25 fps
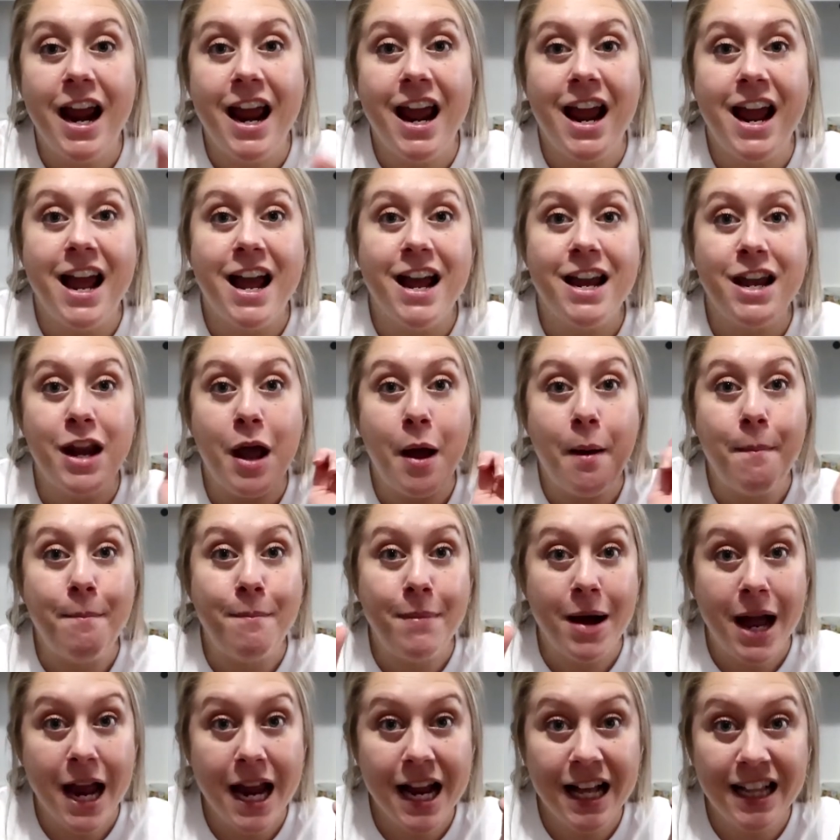and
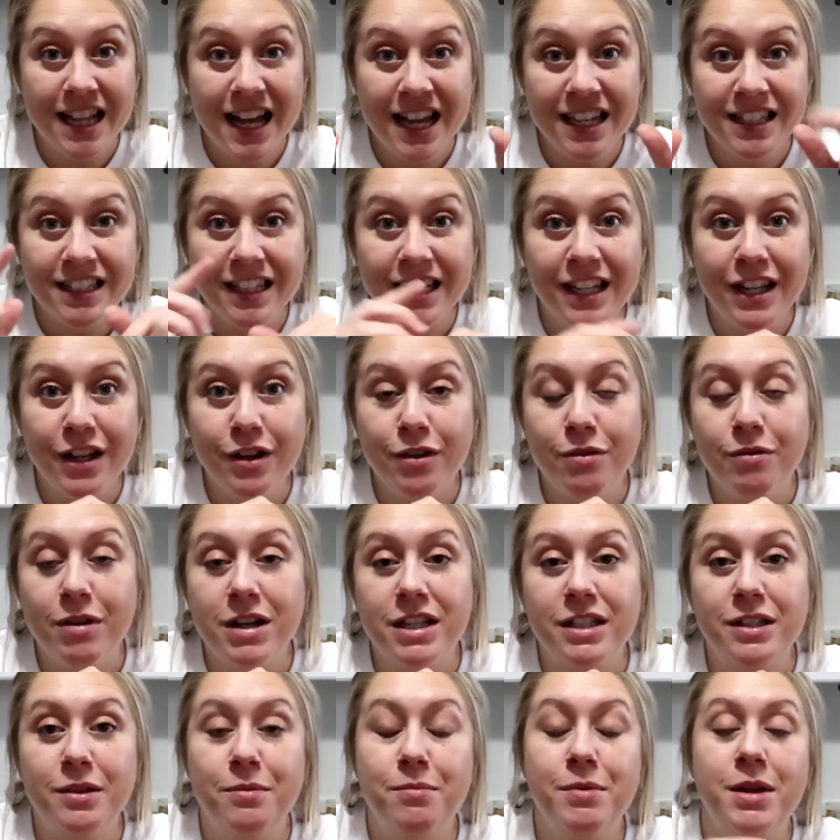my glass cleaner
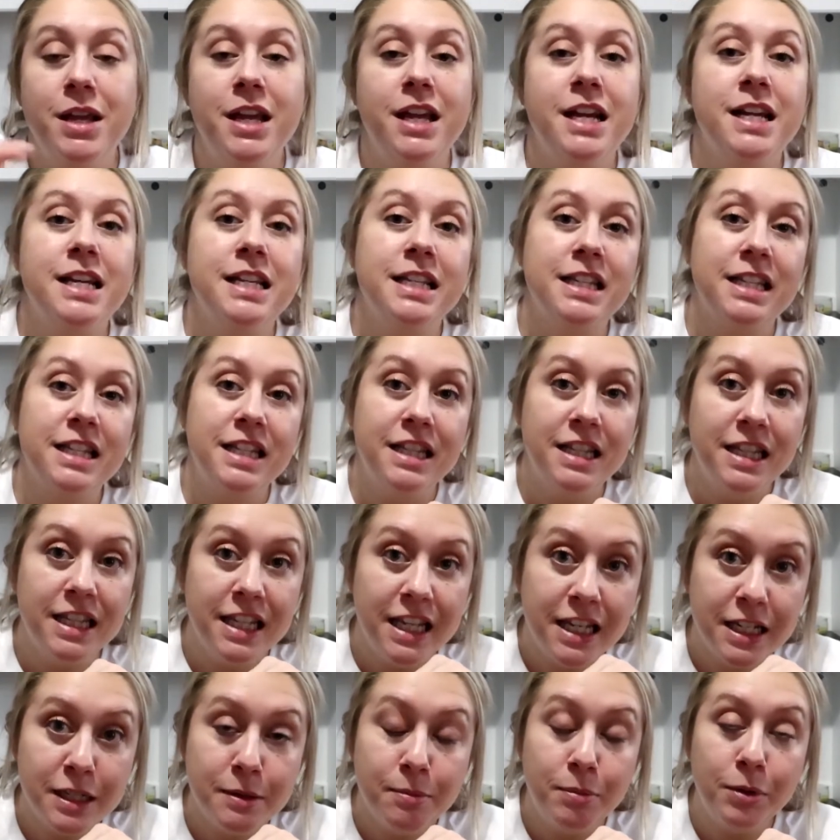recipe is
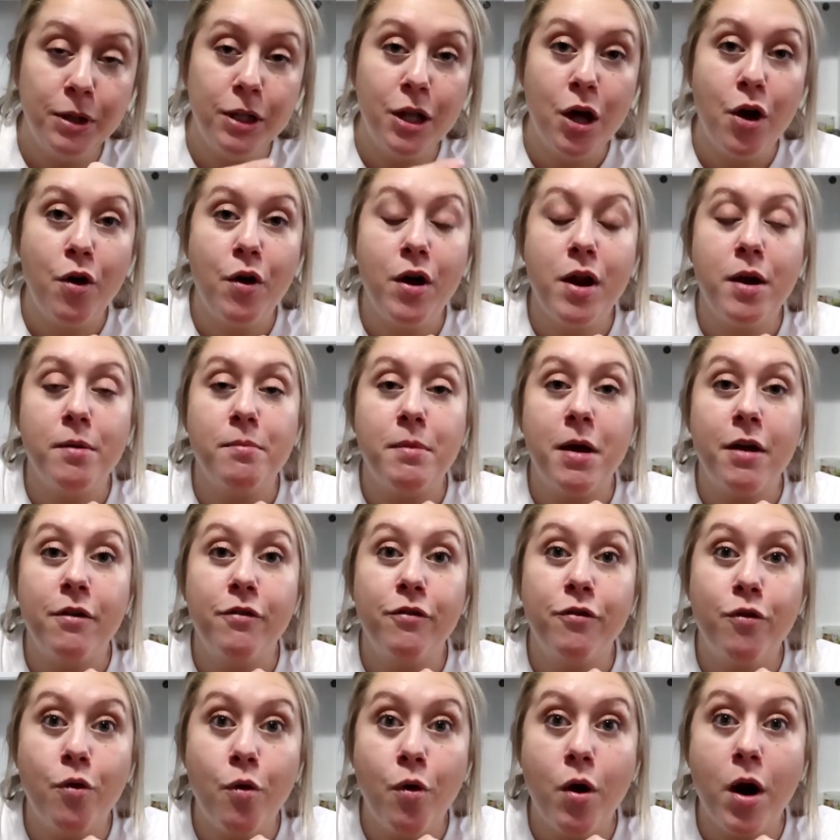linked below in my
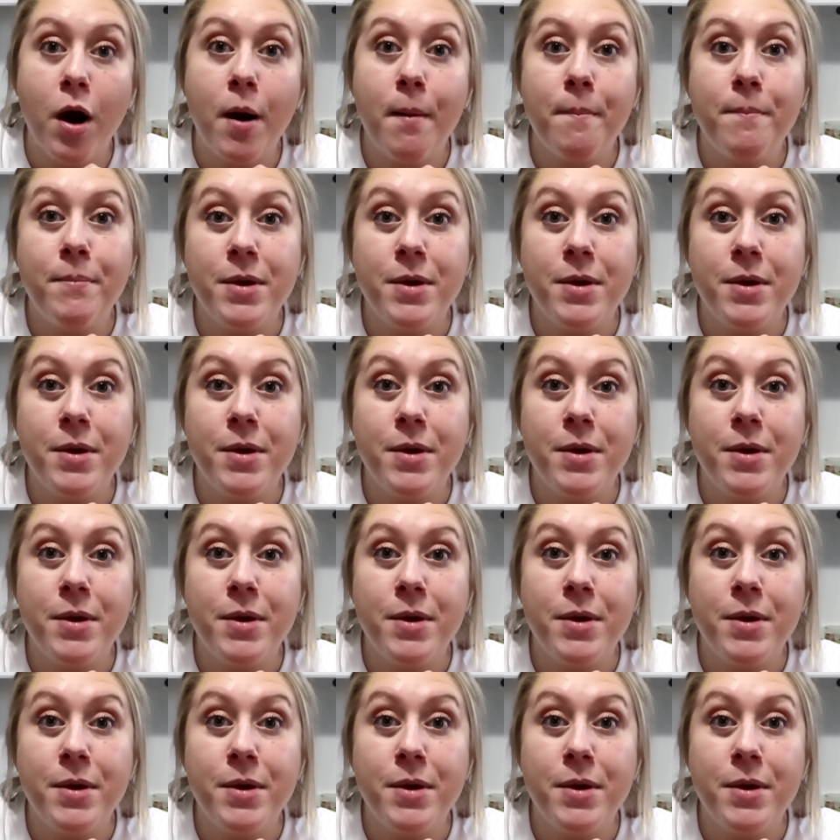4